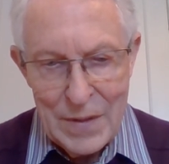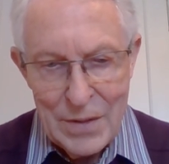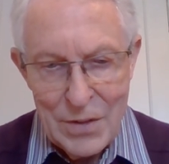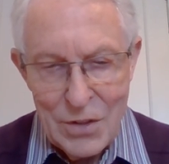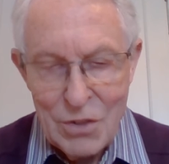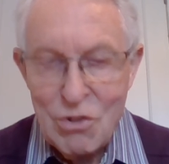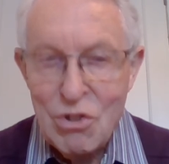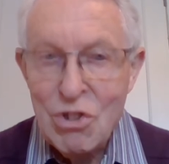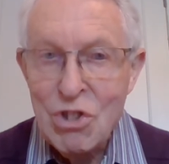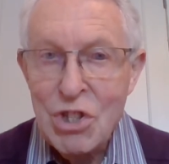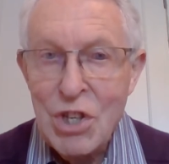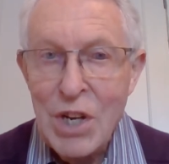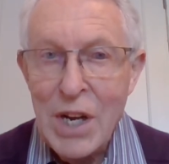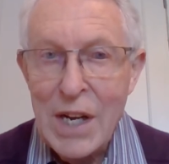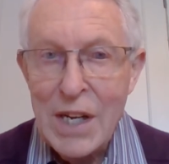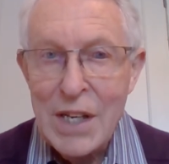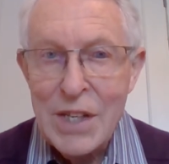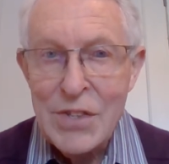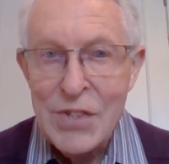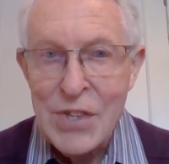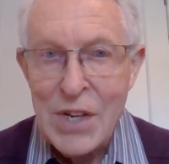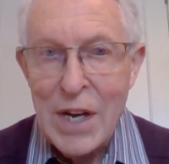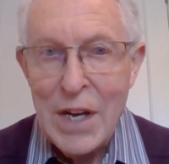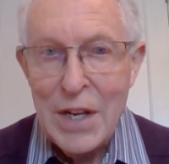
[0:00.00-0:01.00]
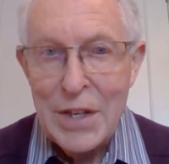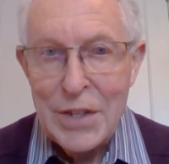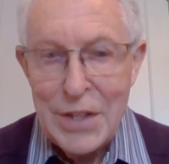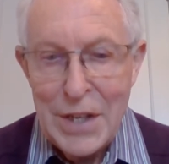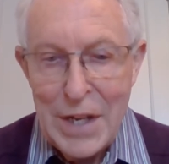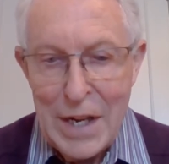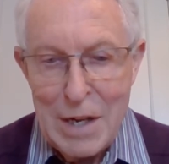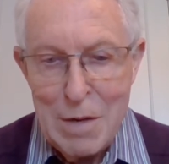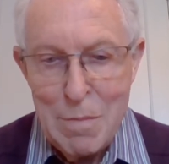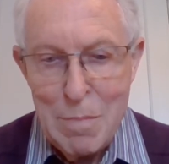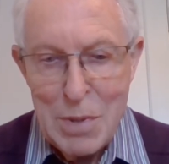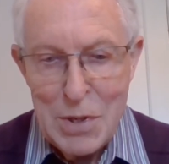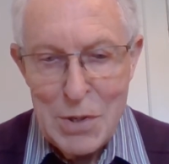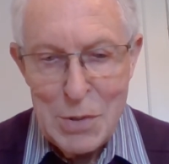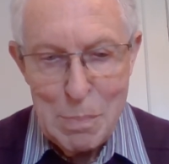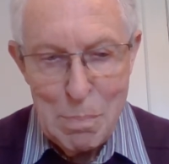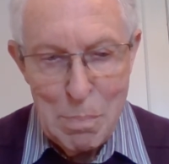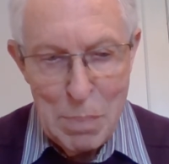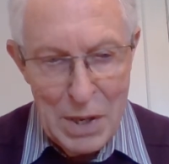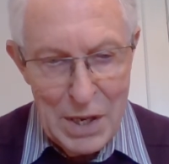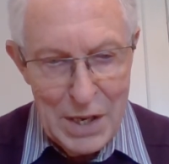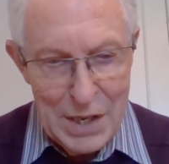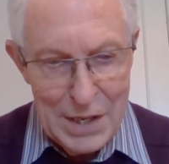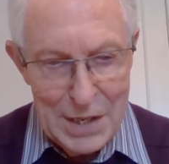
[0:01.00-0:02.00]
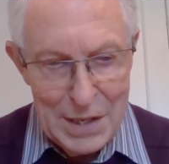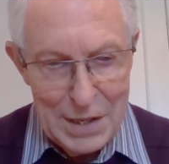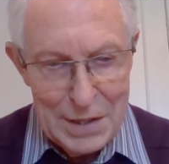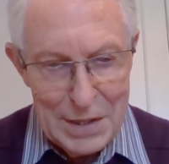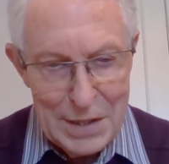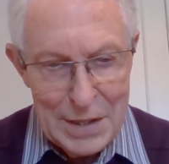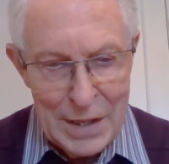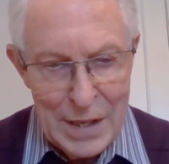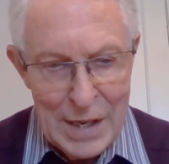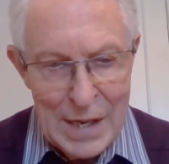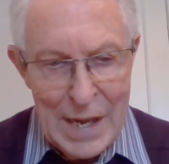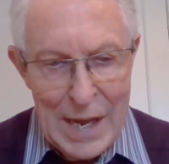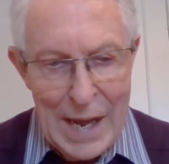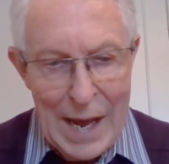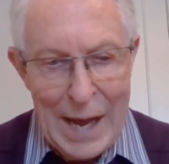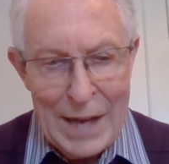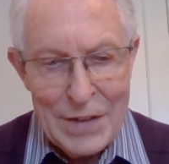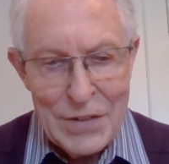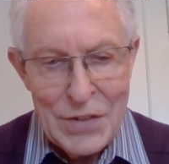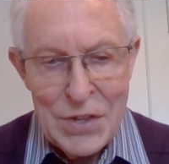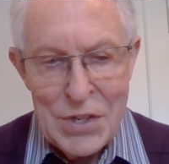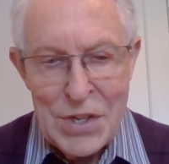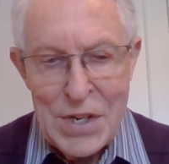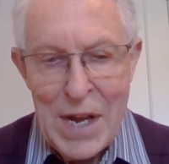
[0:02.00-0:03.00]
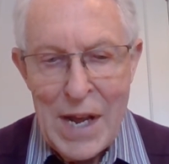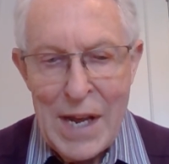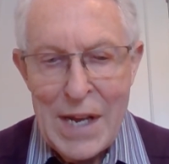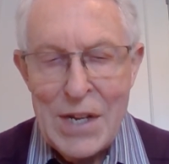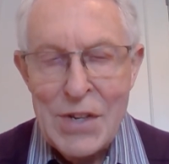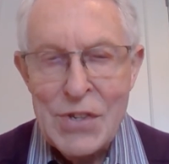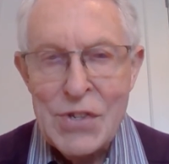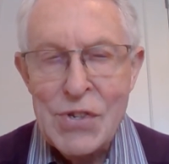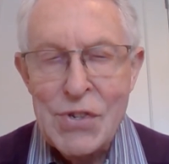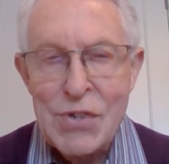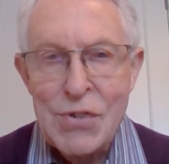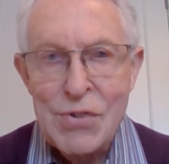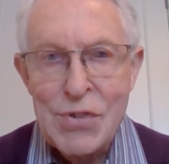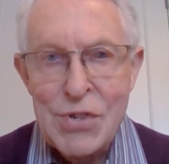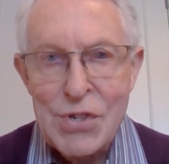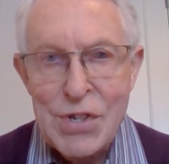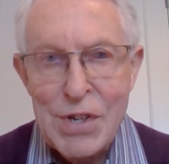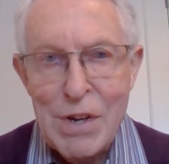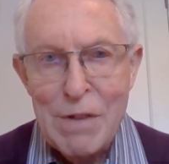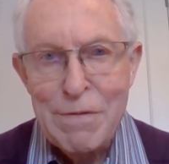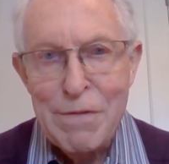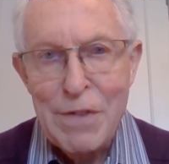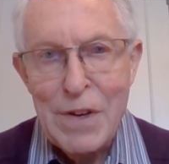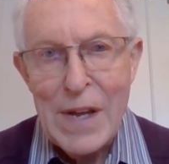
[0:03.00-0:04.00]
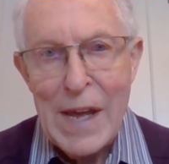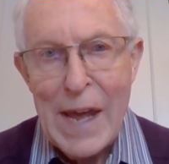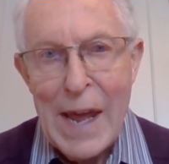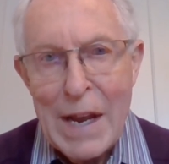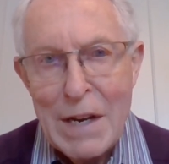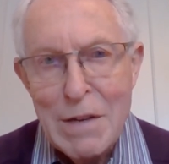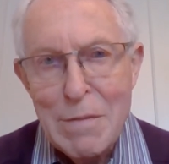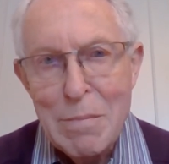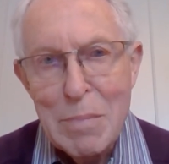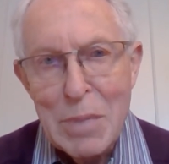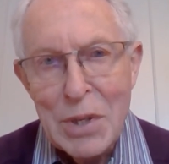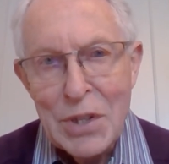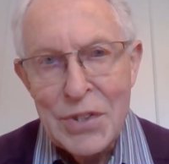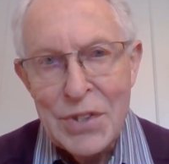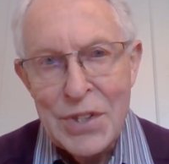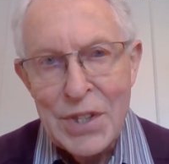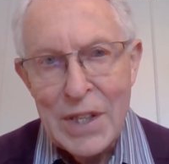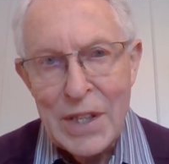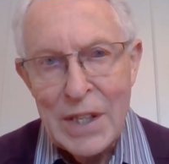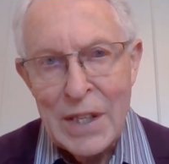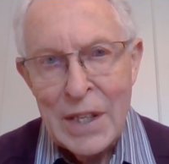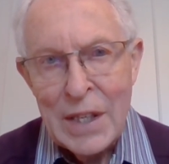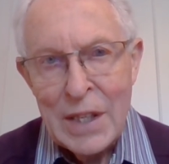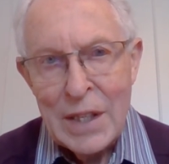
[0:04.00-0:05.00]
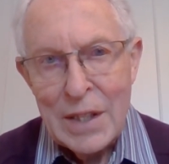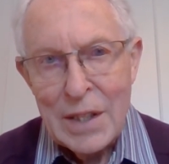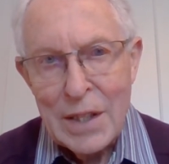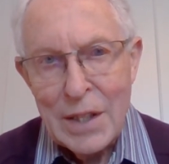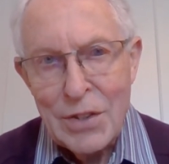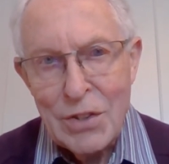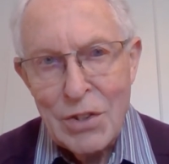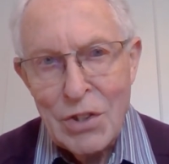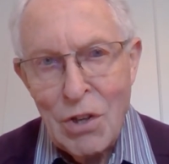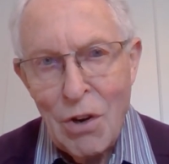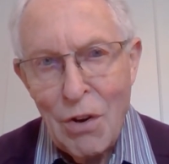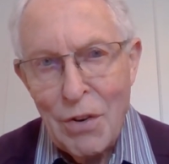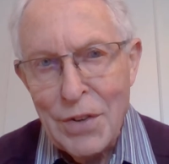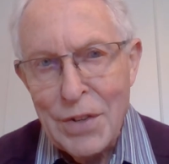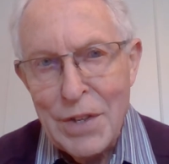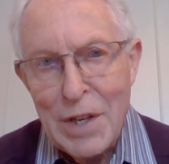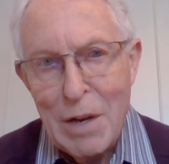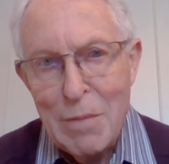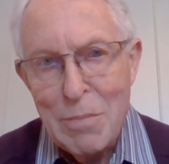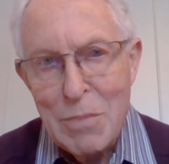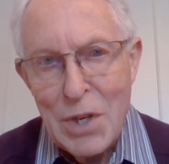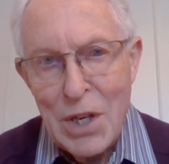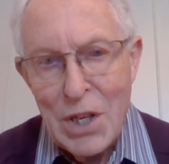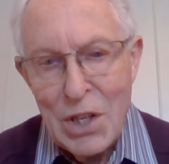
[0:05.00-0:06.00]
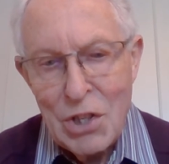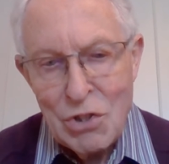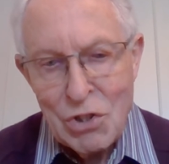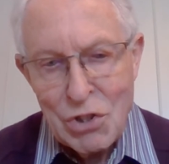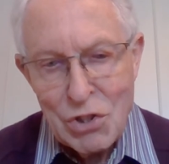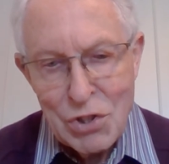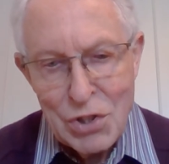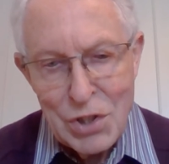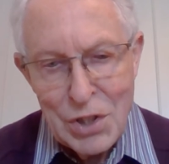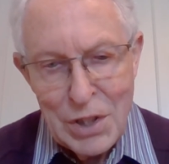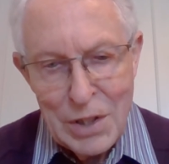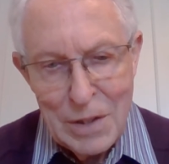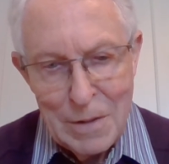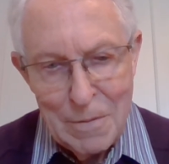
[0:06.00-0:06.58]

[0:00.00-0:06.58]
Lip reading: that shares our neighbour's pain and dares to suffer enmity and condemnation.